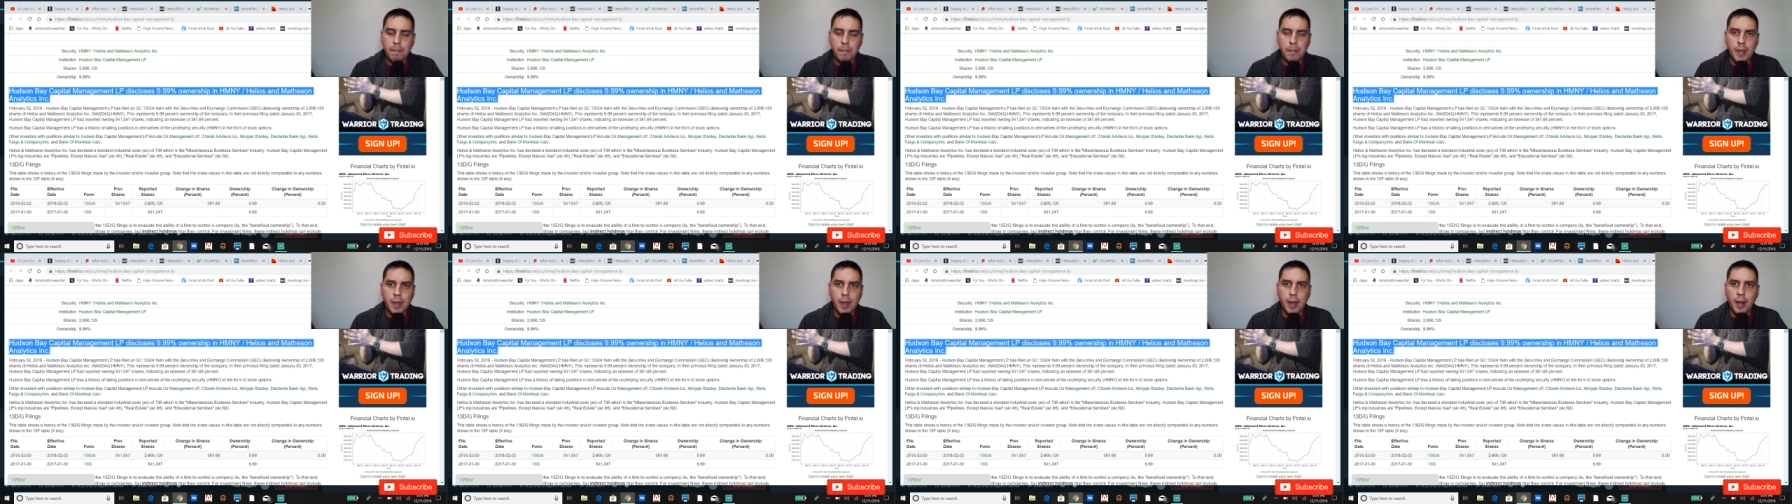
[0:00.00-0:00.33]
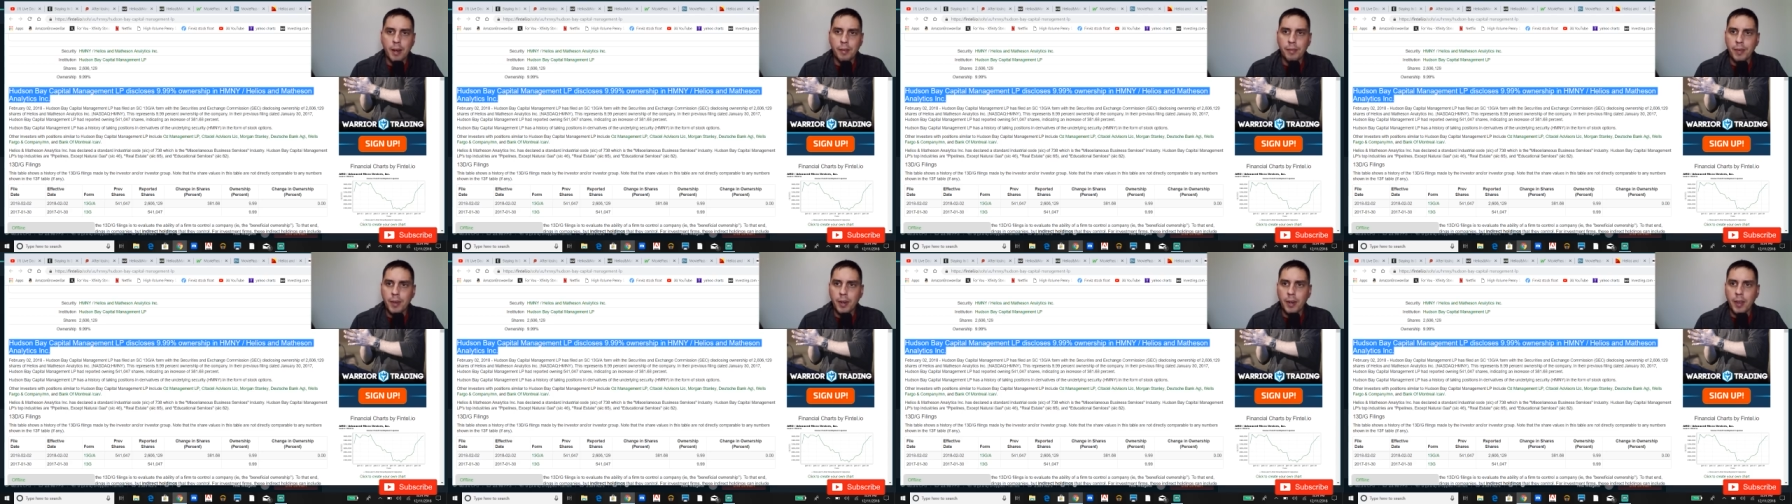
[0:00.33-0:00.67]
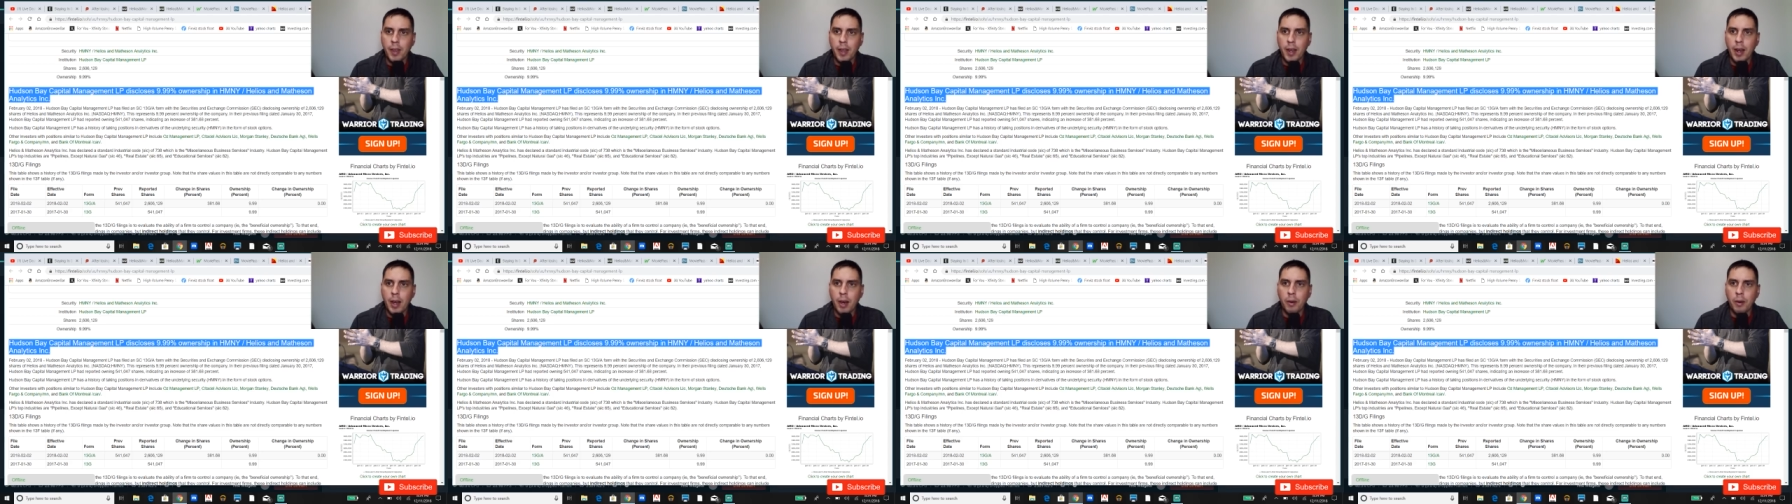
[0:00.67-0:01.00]
they got to figure
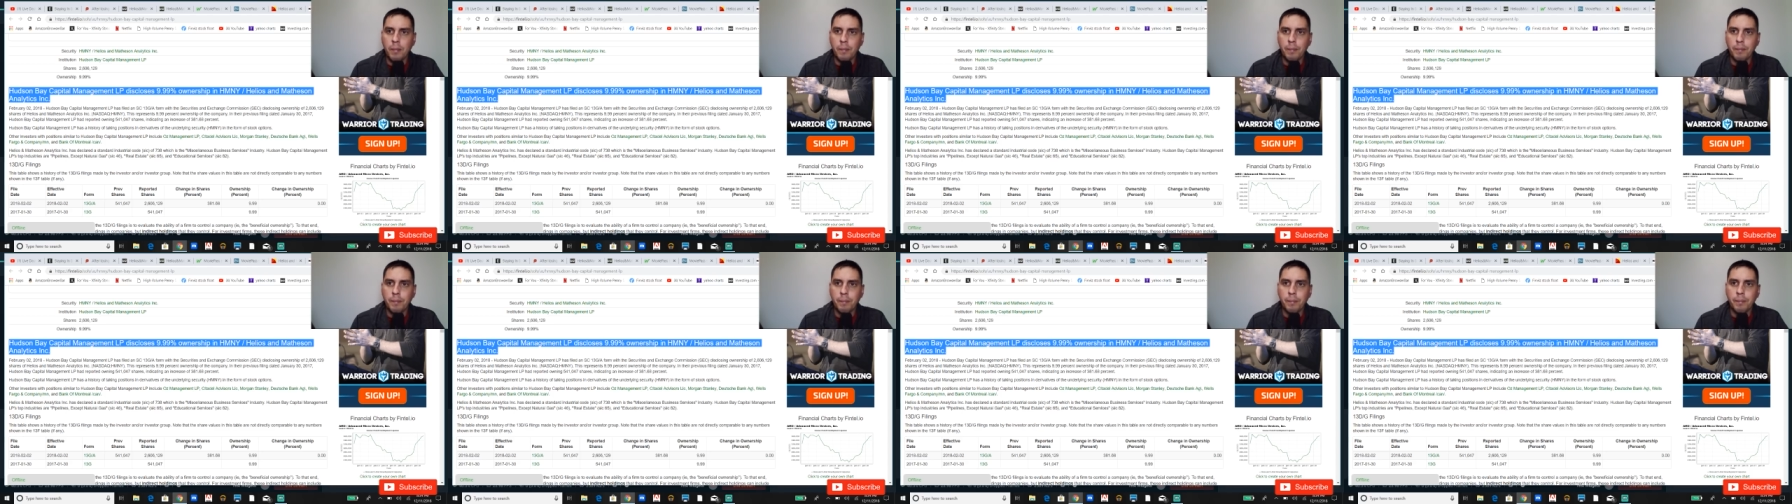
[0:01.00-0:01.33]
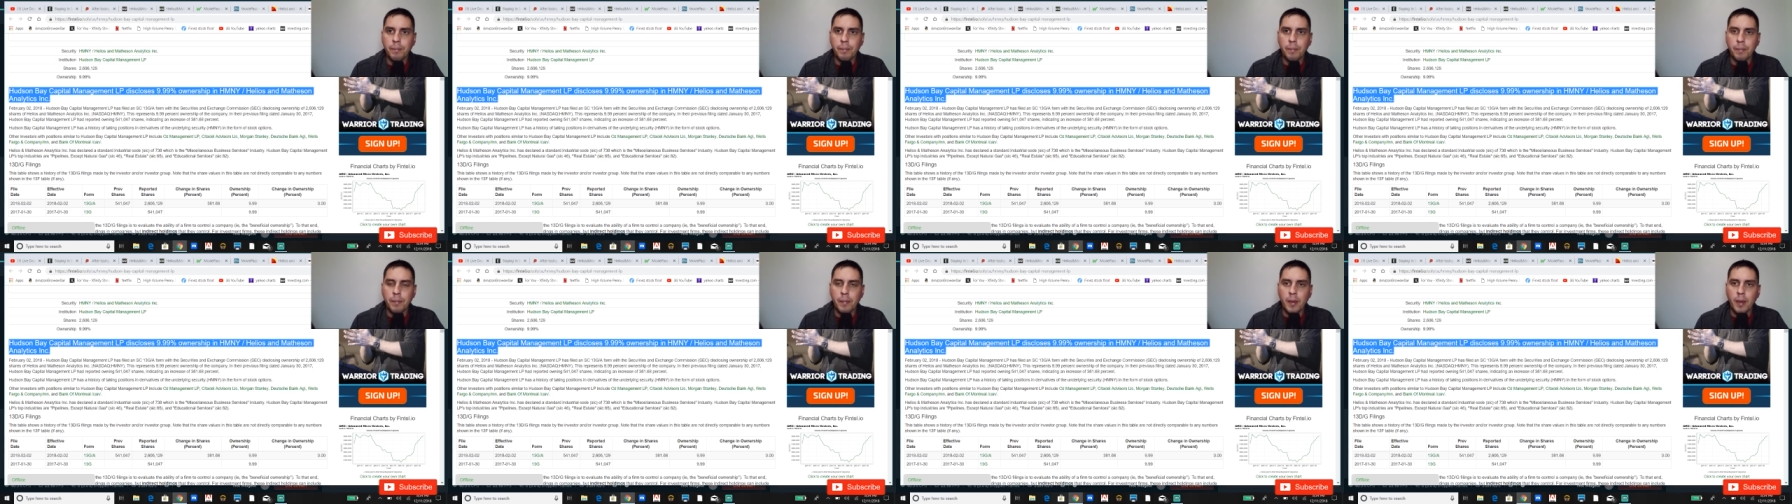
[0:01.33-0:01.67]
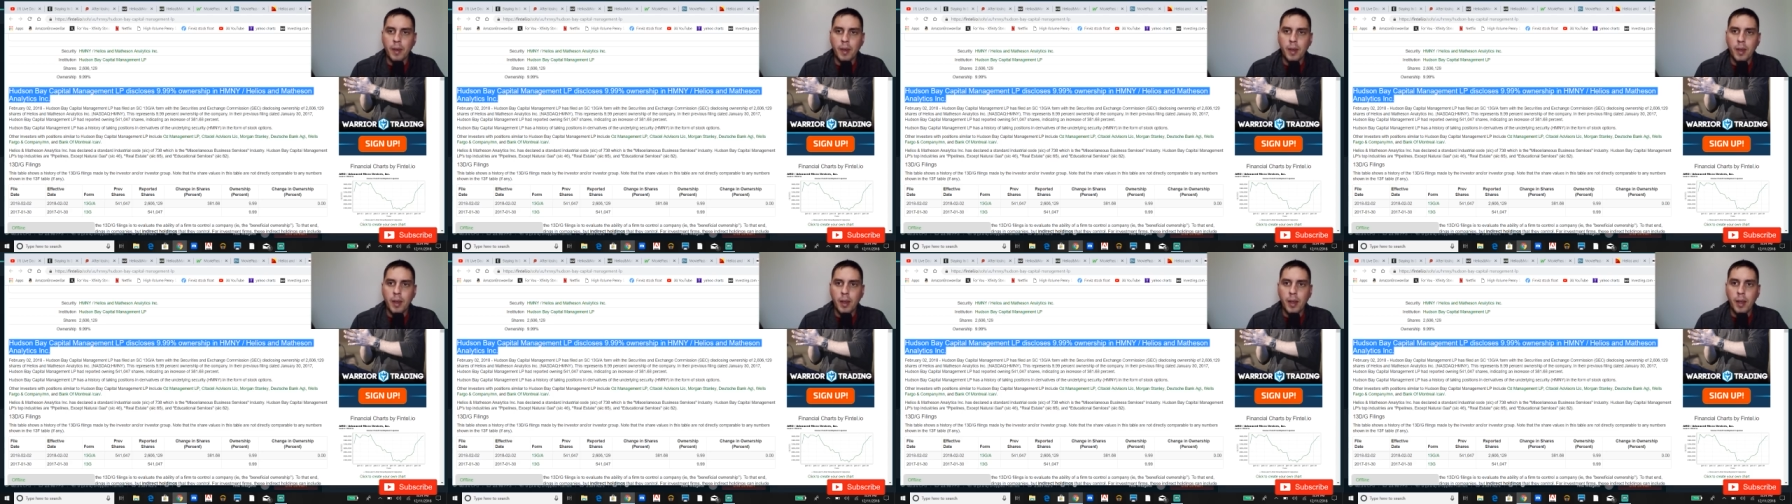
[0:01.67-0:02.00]
that out.
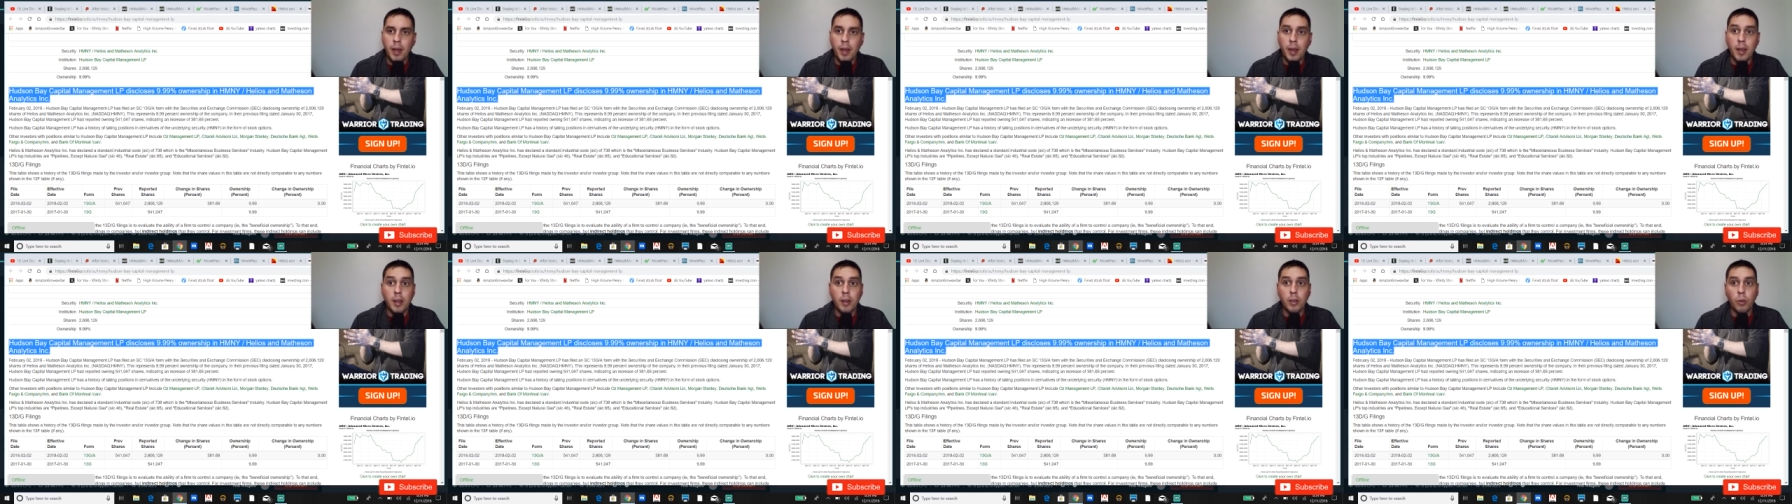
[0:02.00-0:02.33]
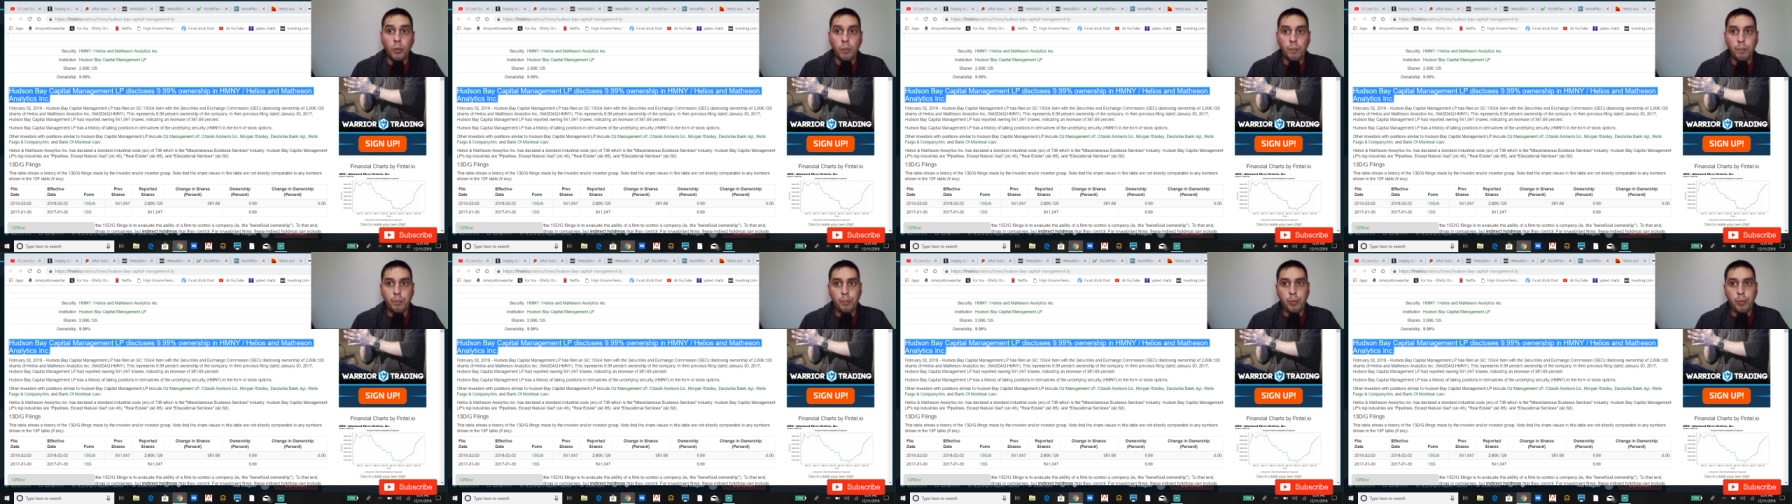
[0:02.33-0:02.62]
And